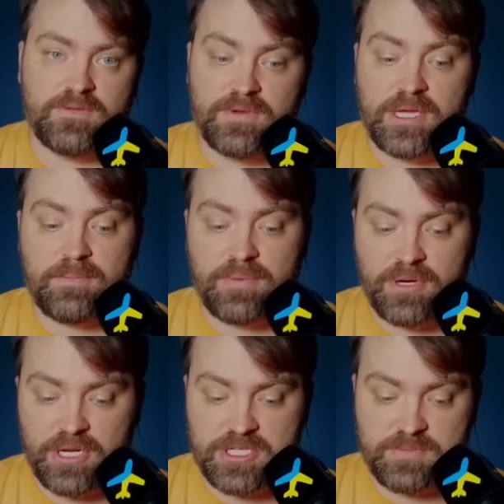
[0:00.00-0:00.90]
If we
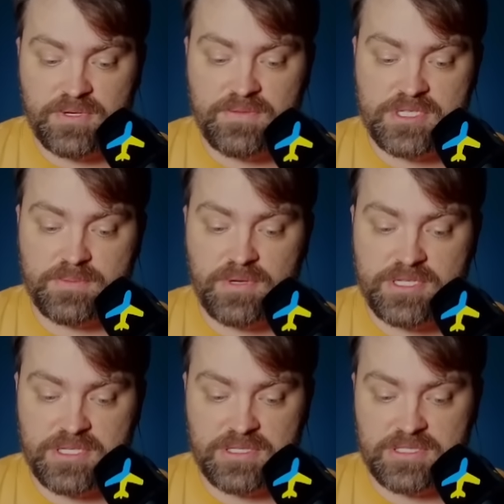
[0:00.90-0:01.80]
compare his previous
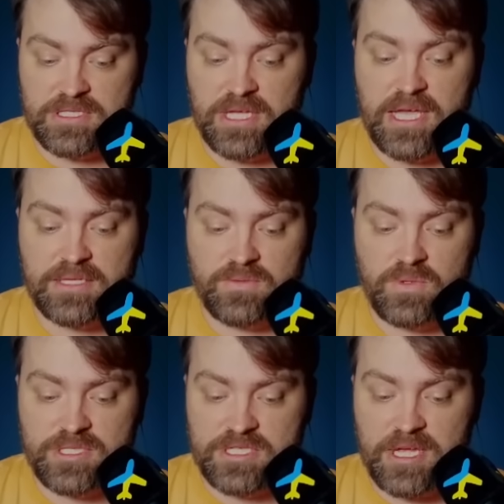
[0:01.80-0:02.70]
presidency and
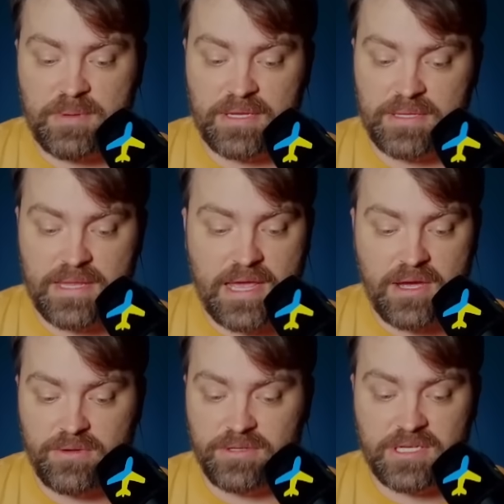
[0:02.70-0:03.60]
what is happening
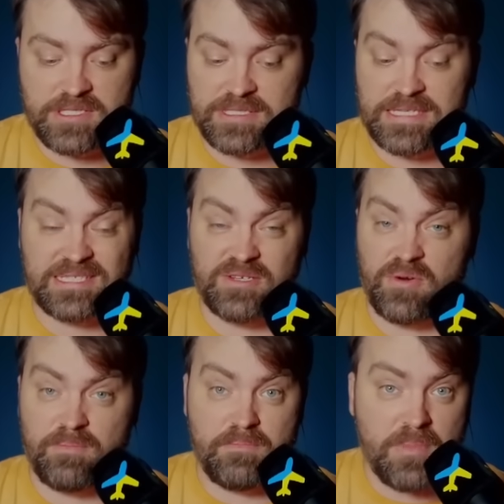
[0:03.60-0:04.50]
now, it's the
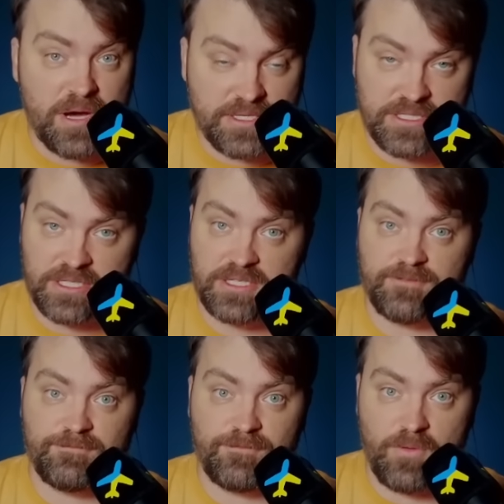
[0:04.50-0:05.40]
dramatic
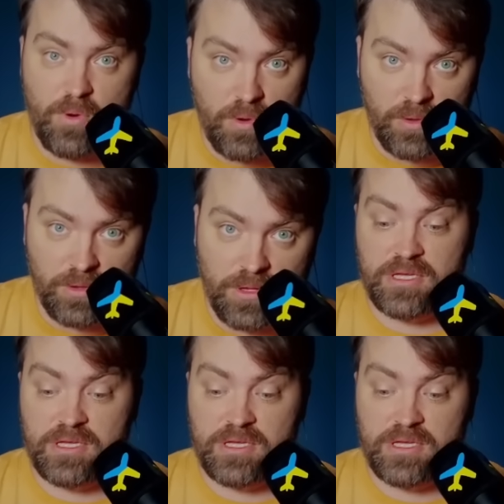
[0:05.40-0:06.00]
fall.